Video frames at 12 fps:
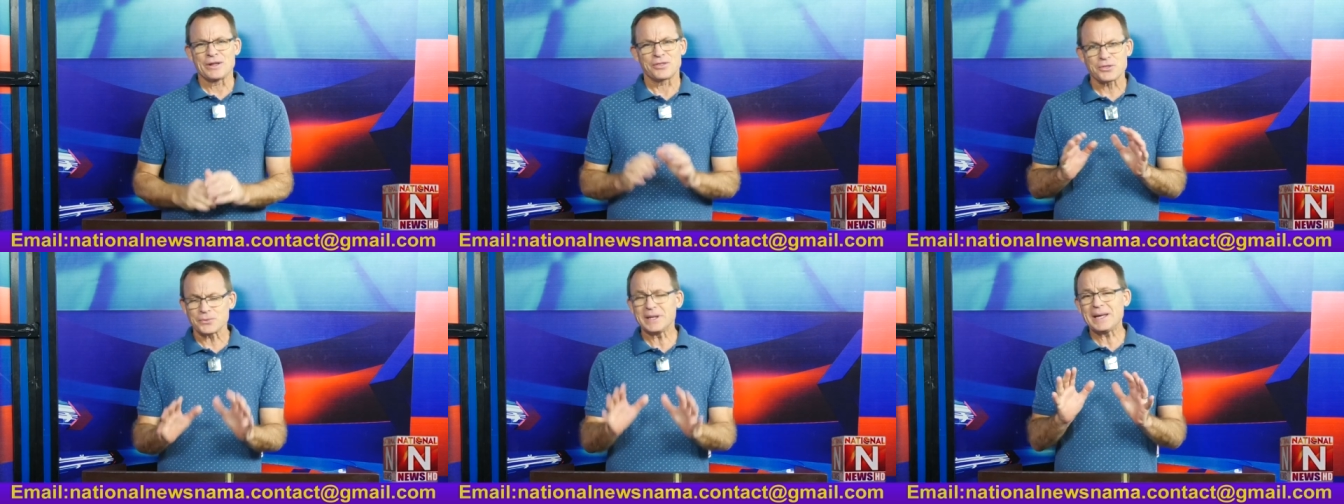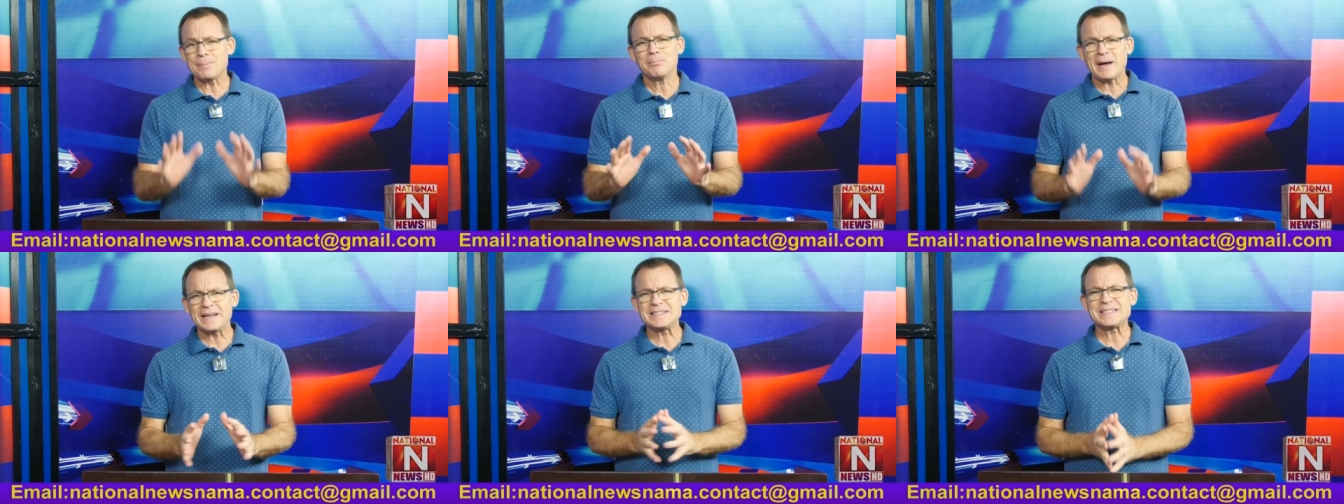three
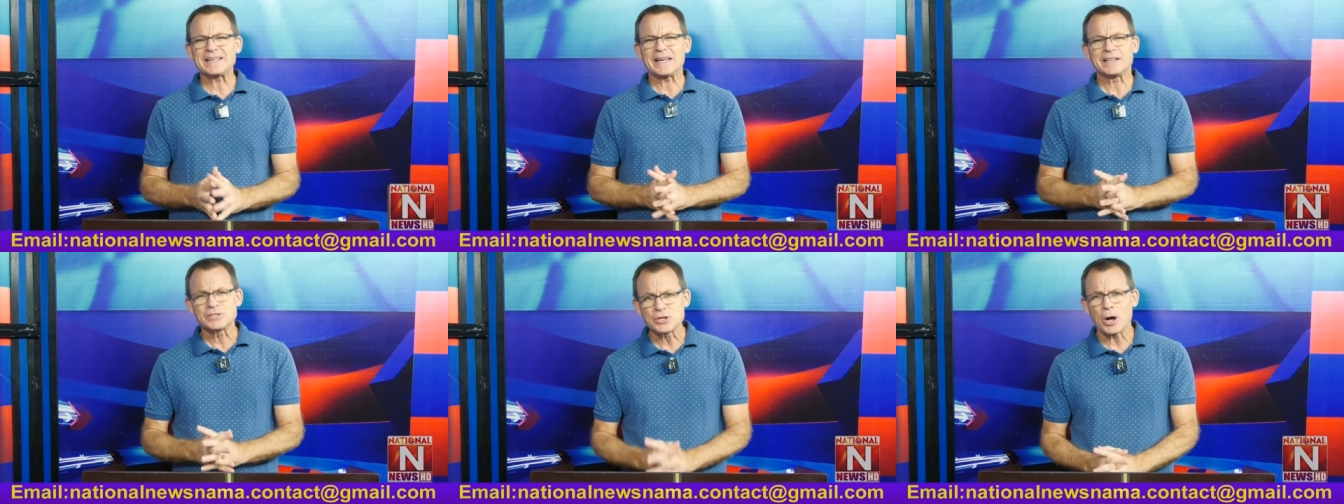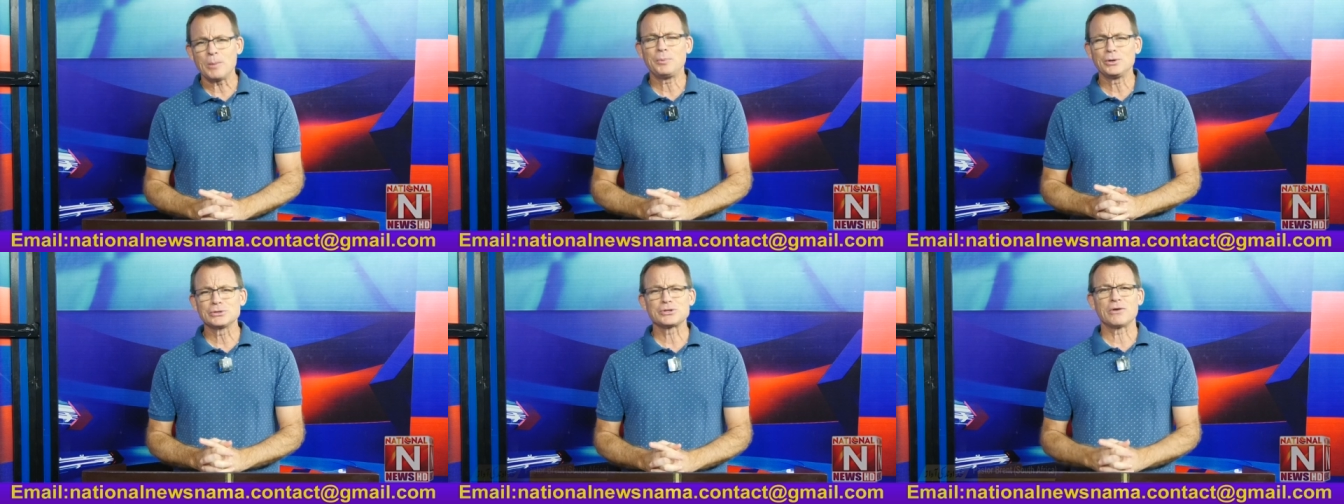amazing
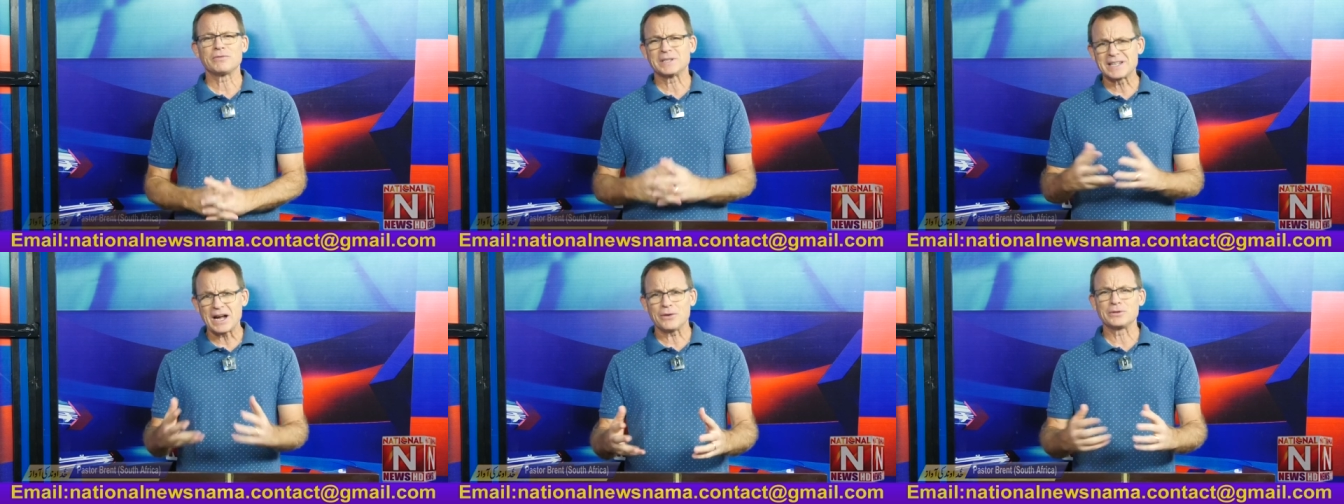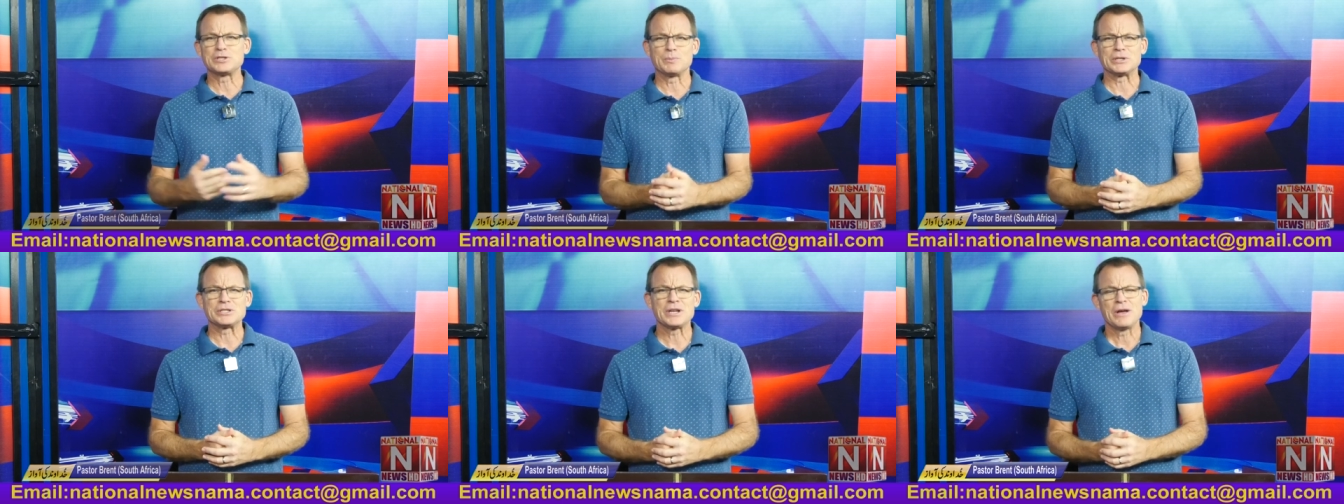examples of
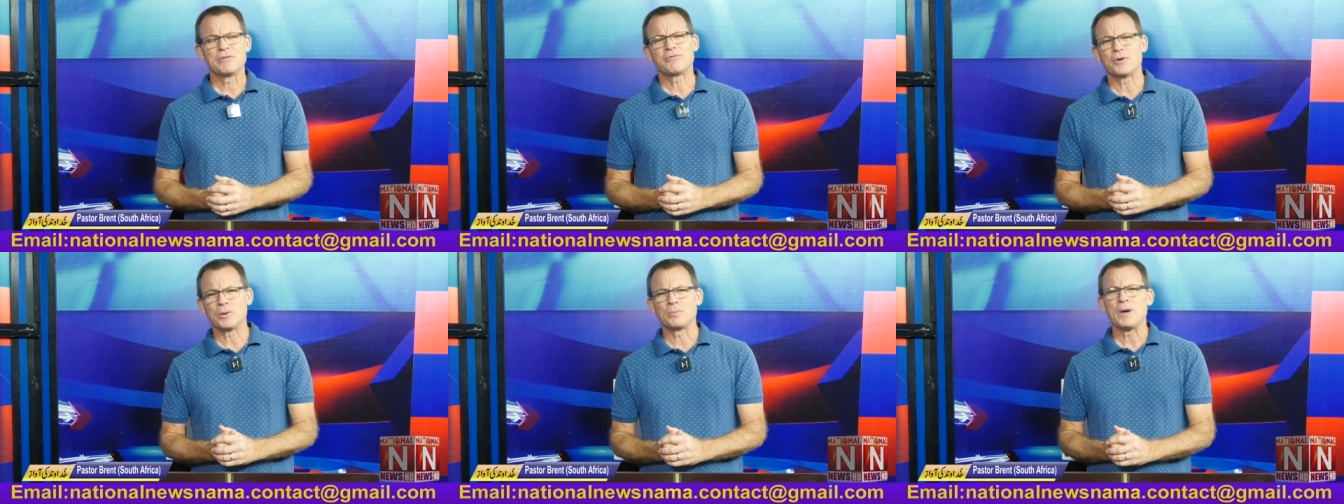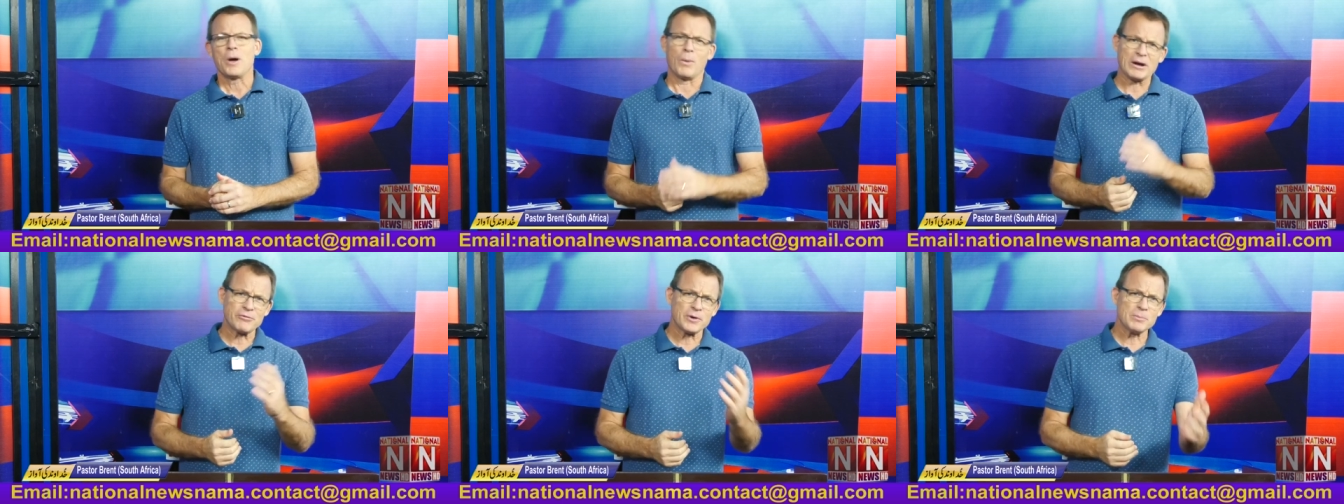encouragement from
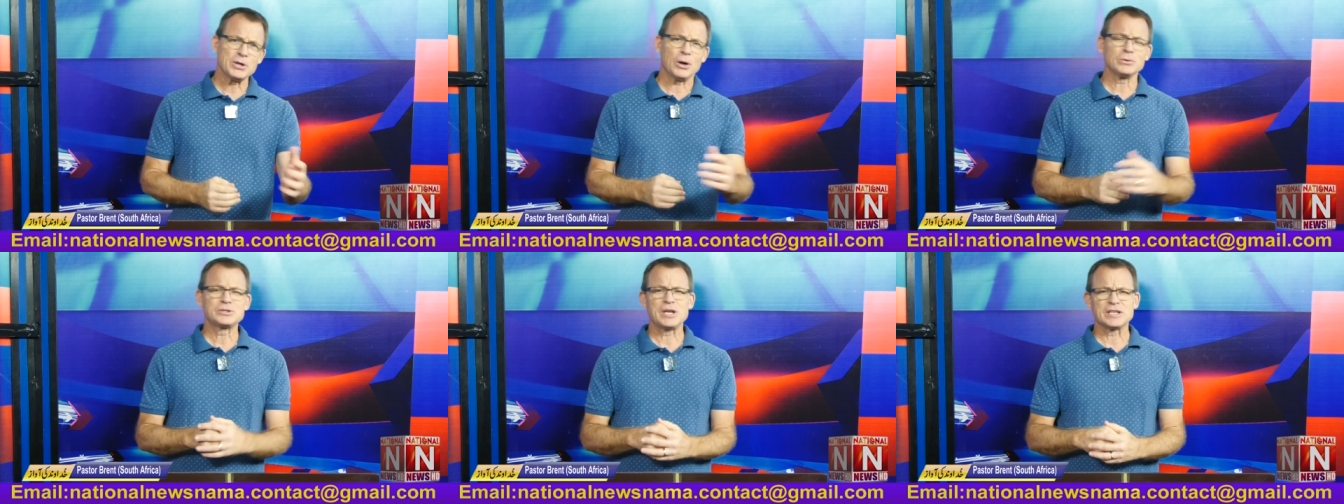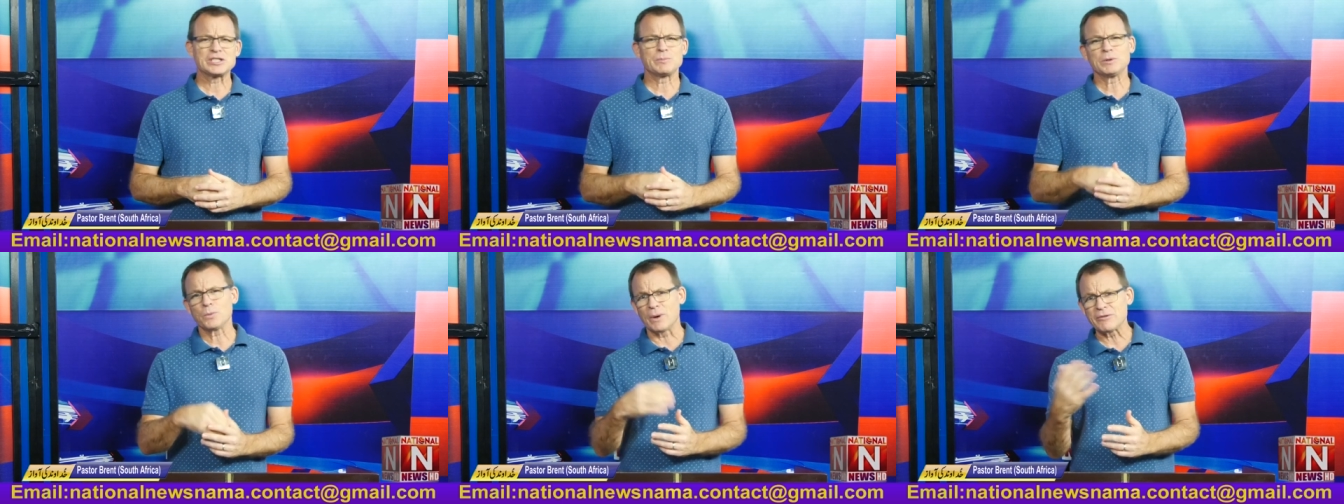one from the Old
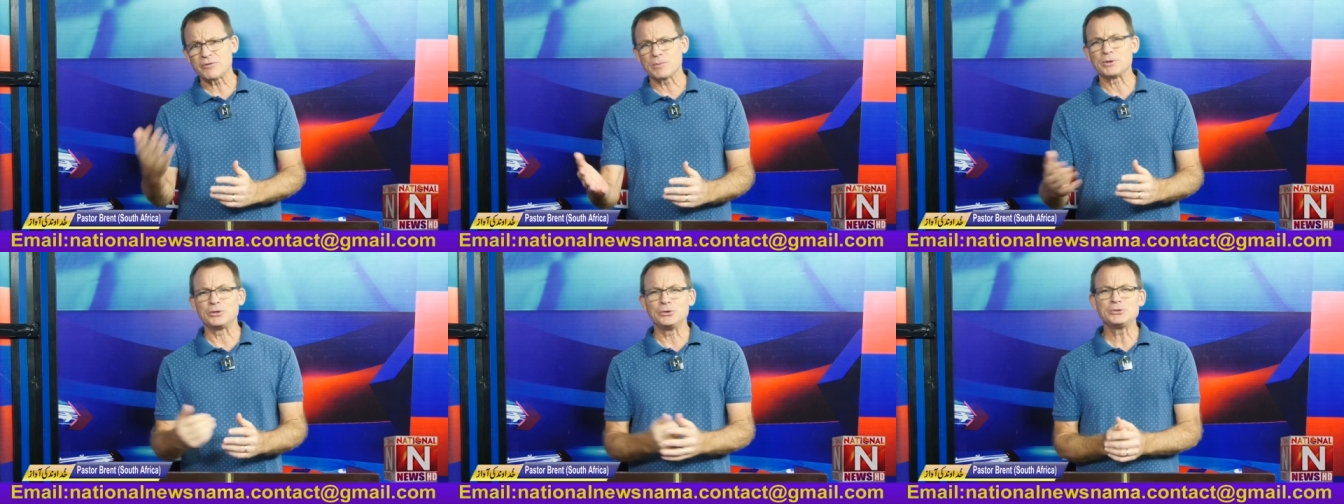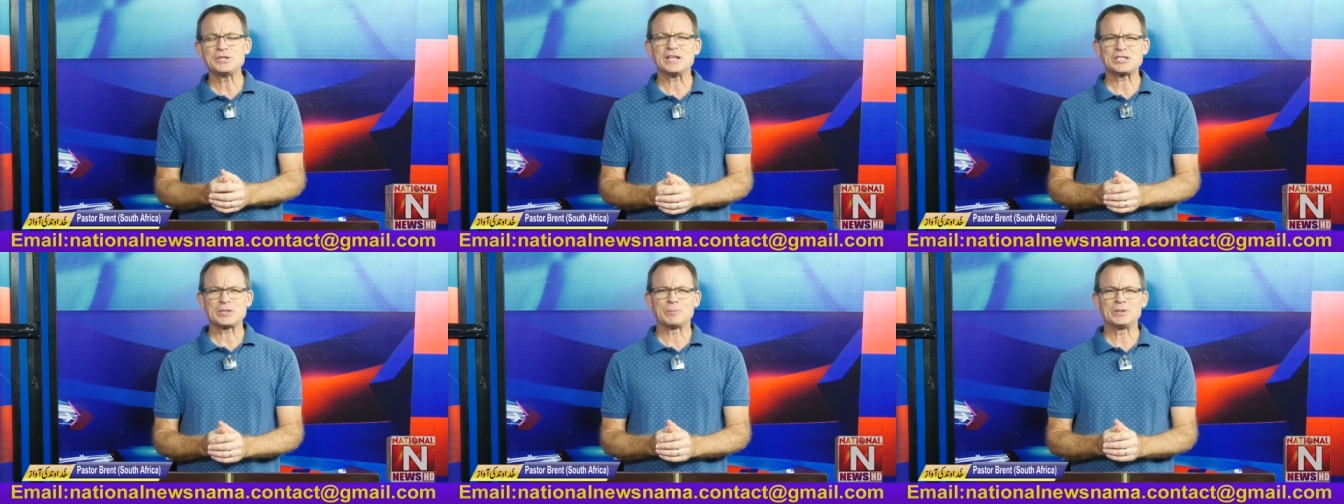Testament, one from the New
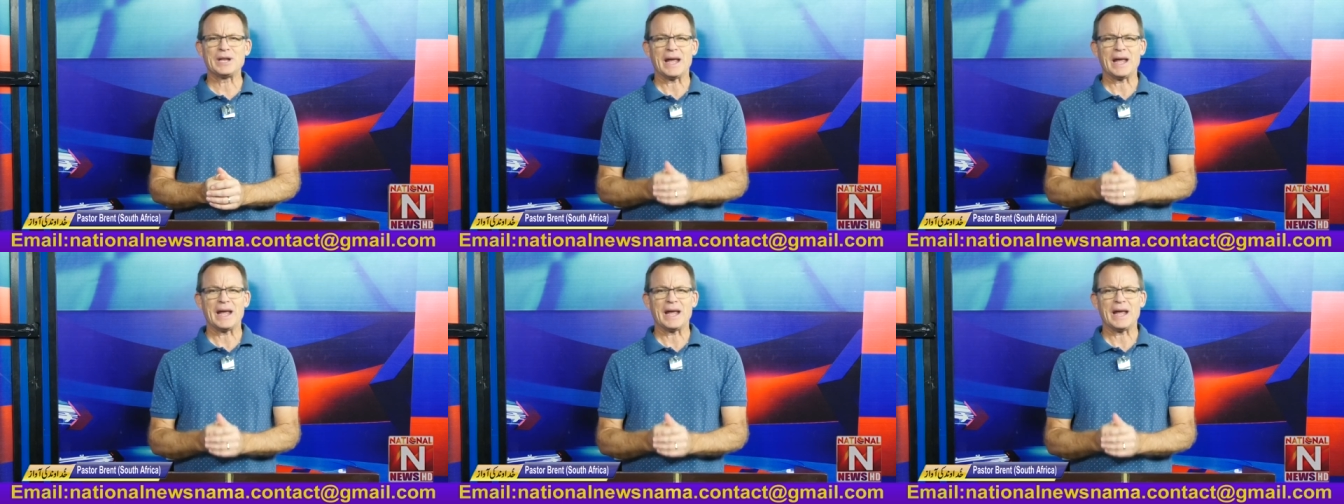Testament,